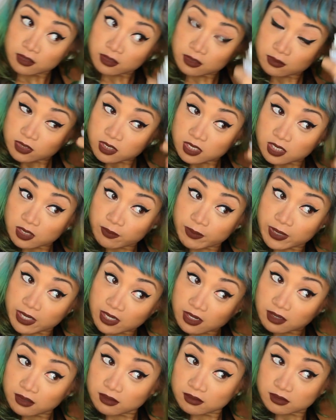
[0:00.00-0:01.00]
So I'm just gonna
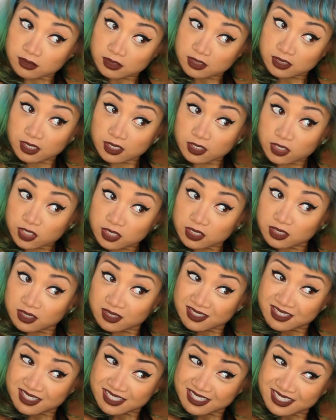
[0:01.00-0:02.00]
pick out
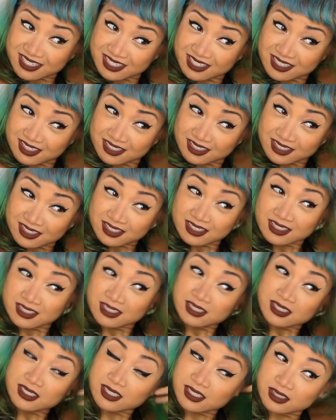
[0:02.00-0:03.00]
sections
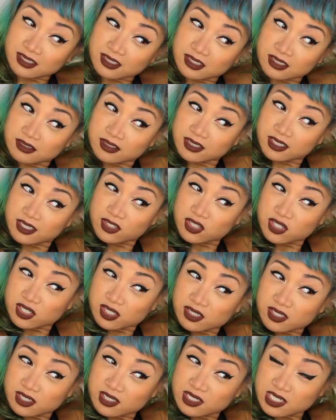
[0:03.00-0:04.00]
and literally
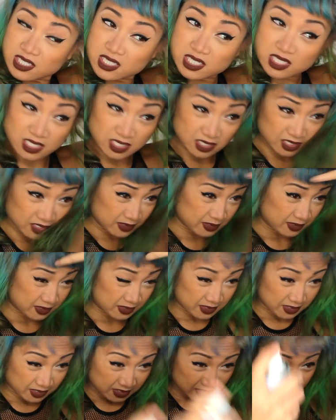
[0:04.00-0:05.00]
just
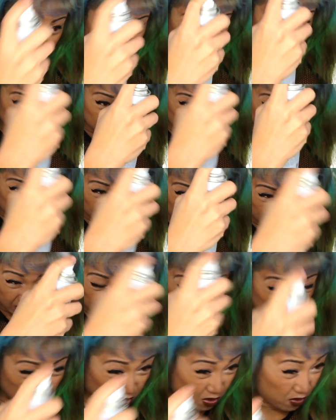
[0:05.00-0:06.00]

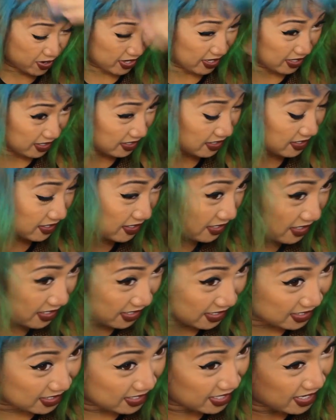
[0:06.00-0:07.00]
go
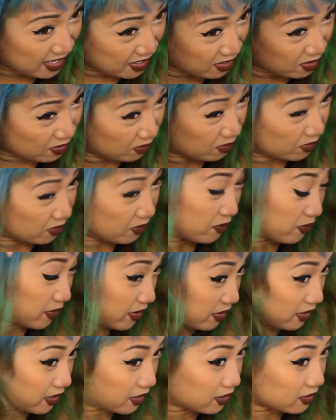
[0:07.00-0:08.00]
into town
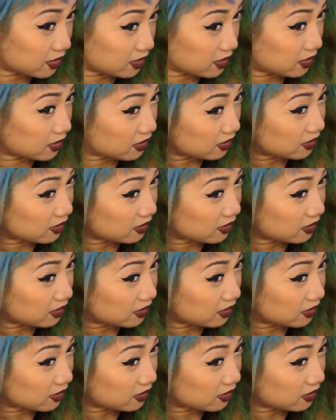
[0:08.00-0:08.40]
with this.